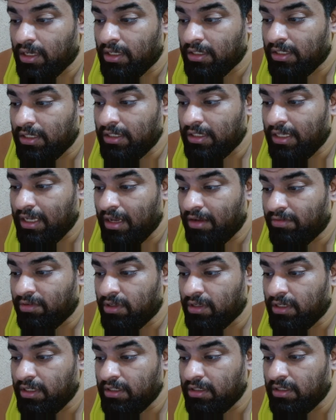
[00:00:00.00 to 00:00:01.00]
I think they have
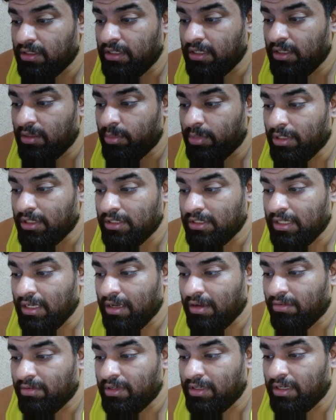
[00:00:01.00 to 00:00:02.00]
agreed the deal because they
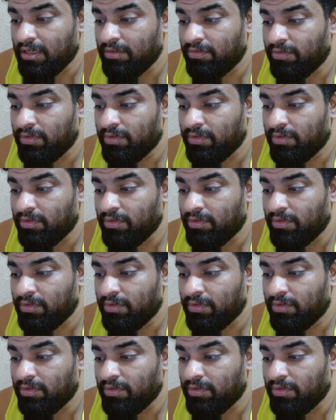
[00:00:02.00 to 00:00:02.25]
haven't read